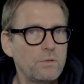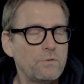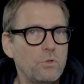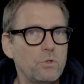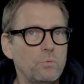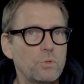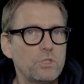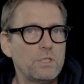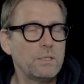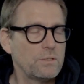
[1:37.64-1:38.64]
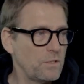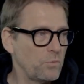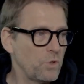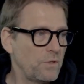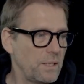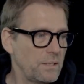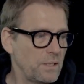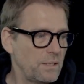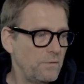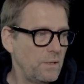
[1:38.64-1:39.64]
of the two machines and what they
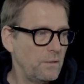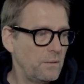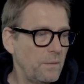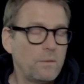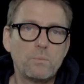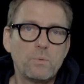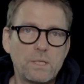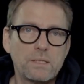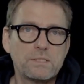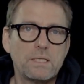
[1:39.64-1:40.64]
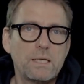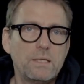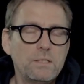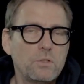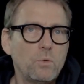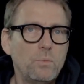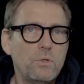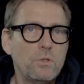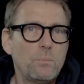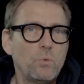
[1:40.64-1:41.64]
deliver, we can say it is
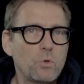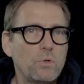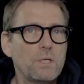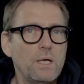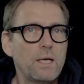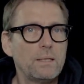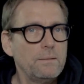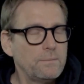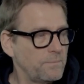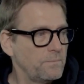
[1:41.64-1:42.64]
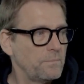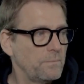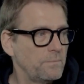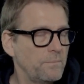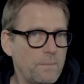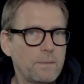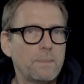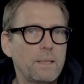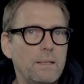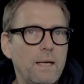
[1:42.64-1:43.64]
almost a bullseye.
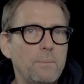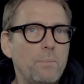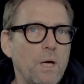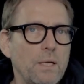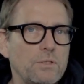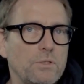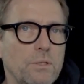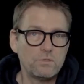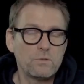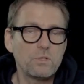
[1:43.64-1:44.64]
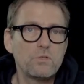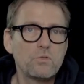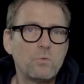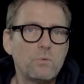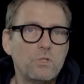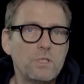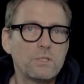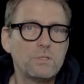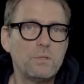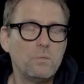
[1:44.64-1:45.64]
And that applies to the first two
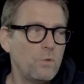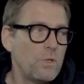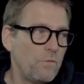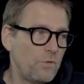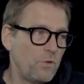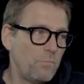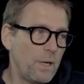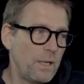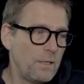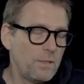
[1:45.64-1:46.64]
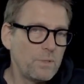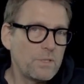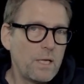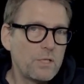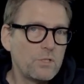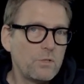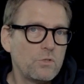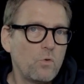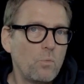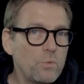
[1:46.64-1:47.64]
machines, with a few minor limitations
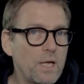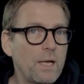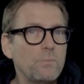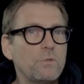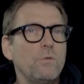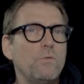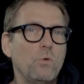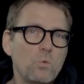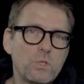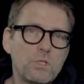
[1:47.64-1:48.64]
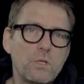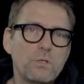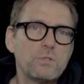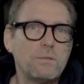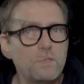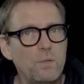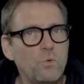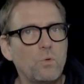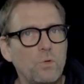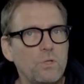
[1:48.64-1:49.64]
or perhaps a few wishes that
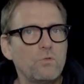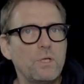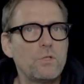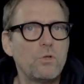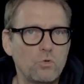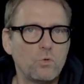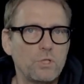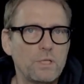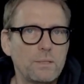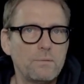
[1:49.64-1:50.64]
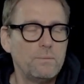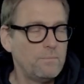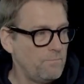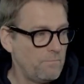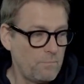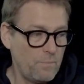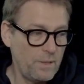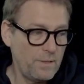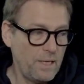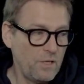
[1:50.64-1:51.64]
we will address shortly.
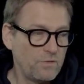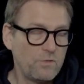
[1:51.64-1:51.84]
But 1,000